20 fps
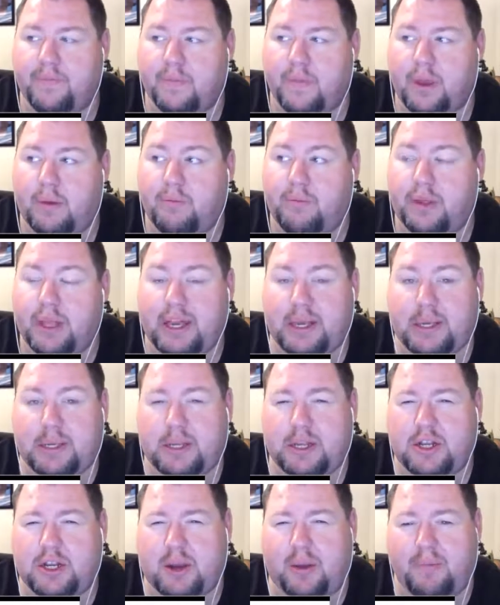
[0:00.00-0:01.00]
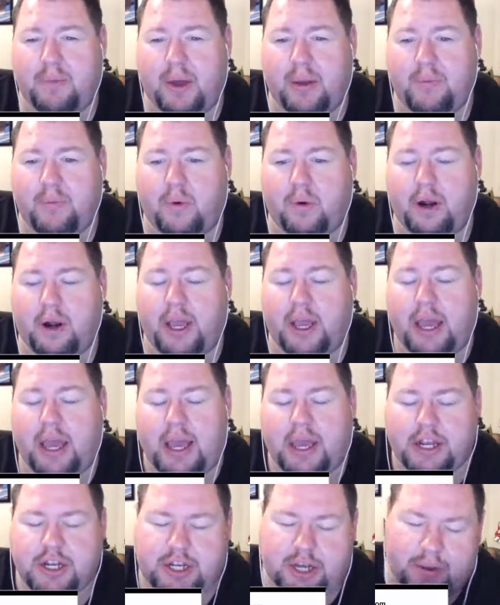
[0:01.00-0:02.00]
place to jump on board.
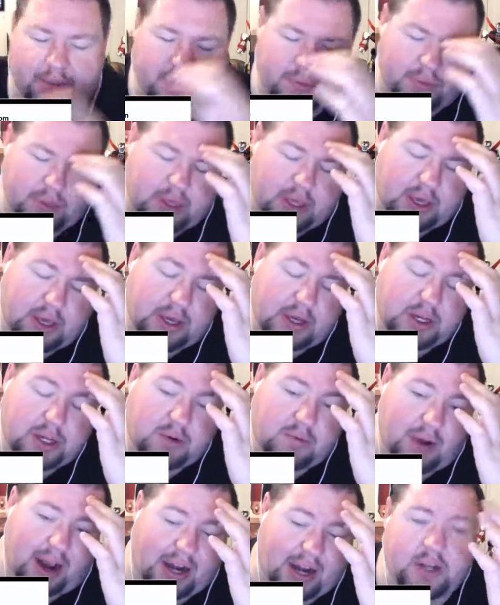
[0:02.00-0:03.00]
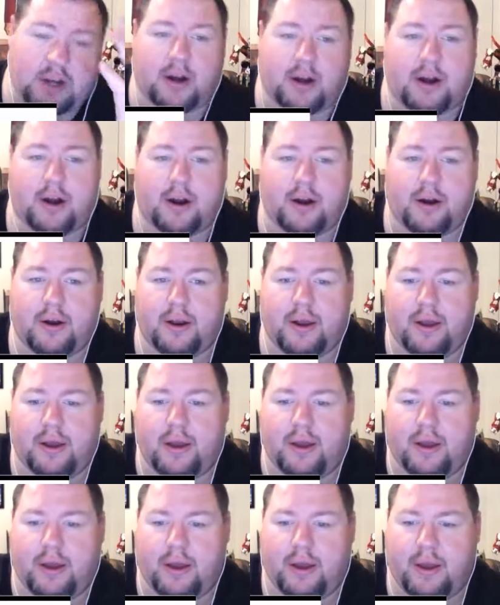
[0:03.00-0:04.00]
Jim, the director,
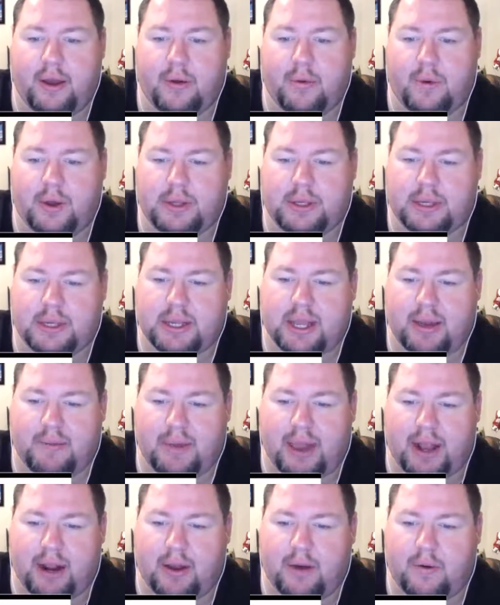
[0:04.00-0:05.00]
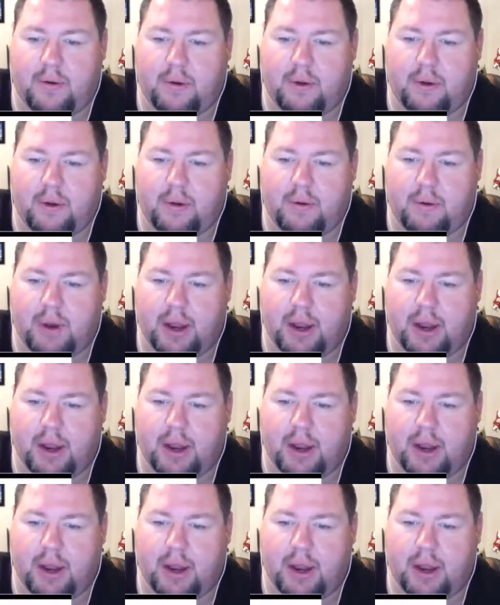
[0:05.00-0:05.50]
what's his name? Eno, right?